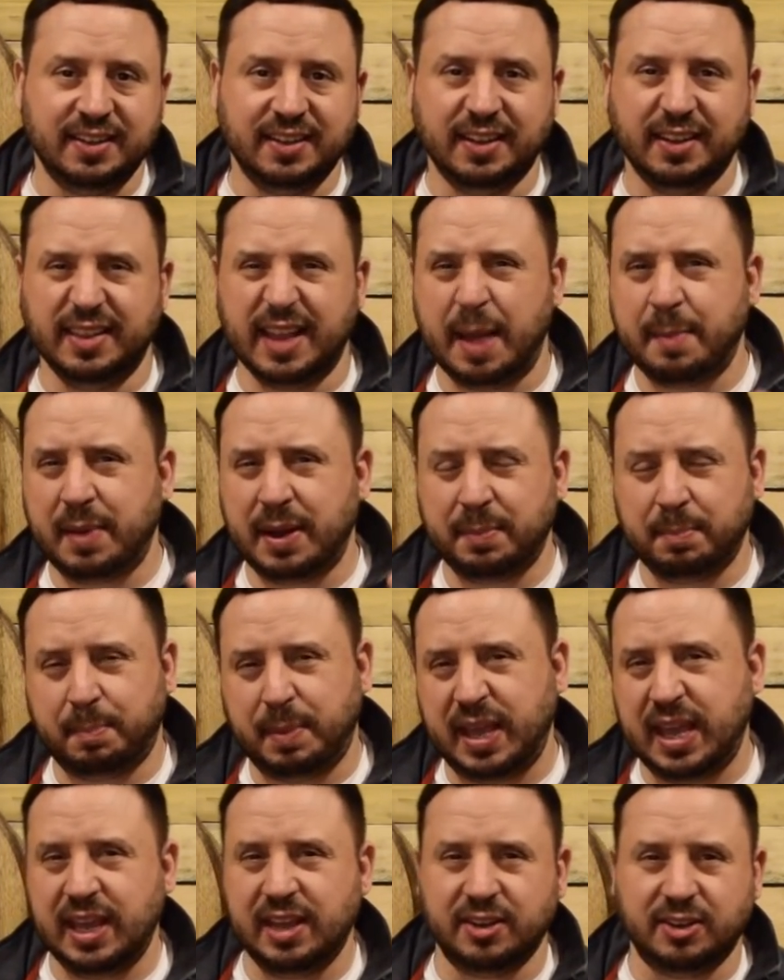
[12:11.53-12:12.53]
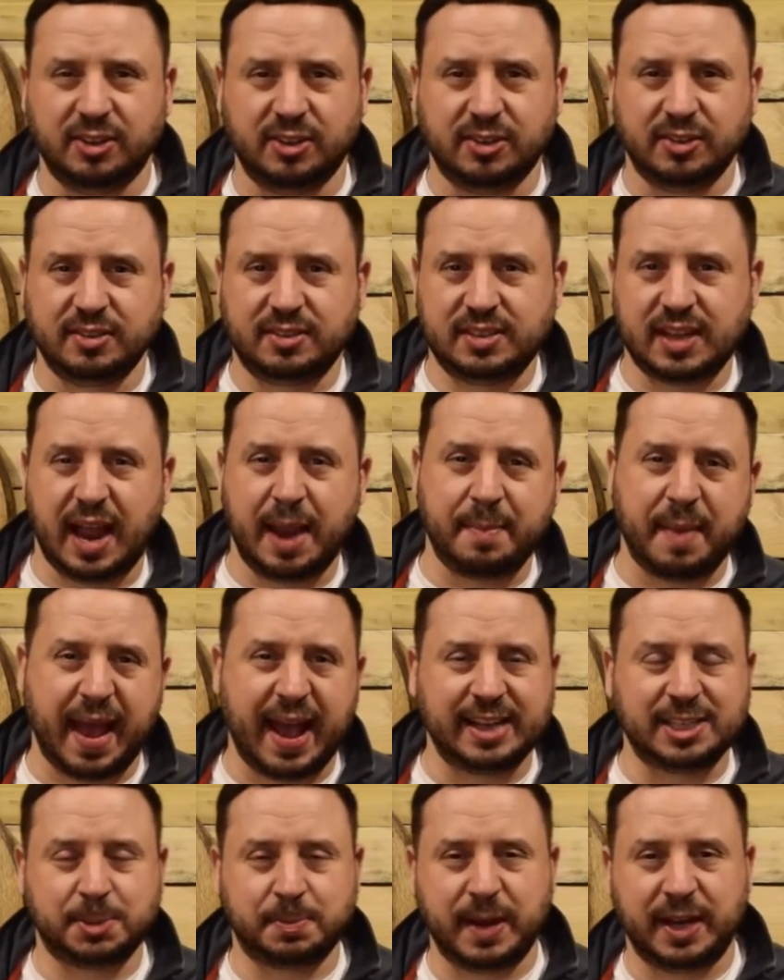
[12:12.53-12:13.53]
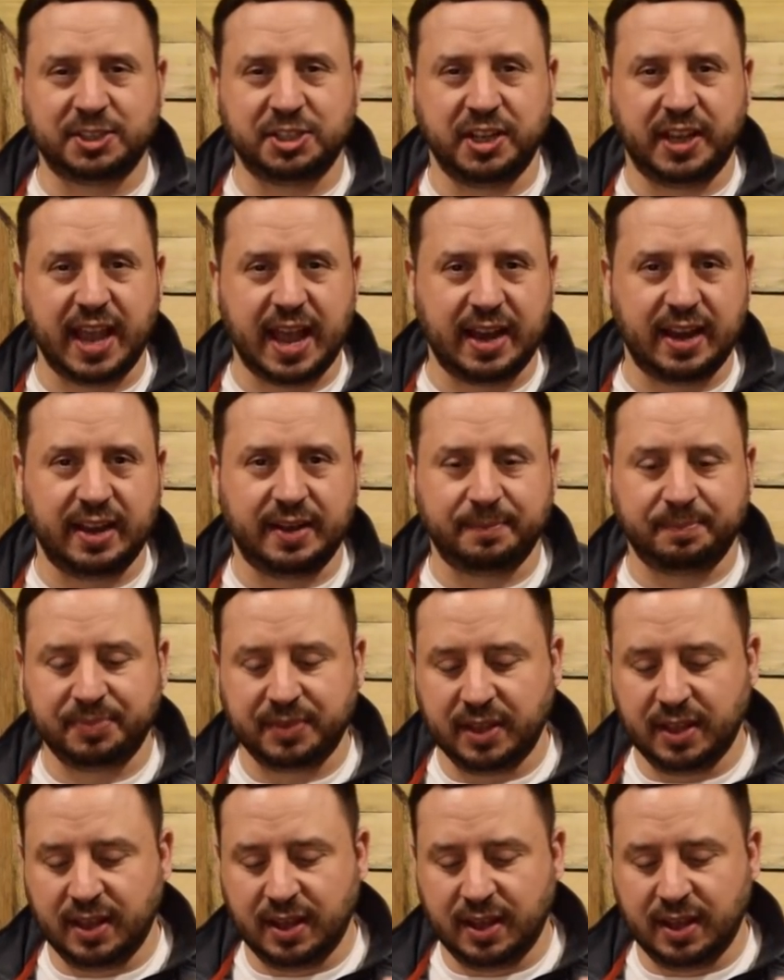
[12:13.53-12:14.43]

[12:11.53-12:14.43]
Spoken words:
lemon peel type aspect you're getting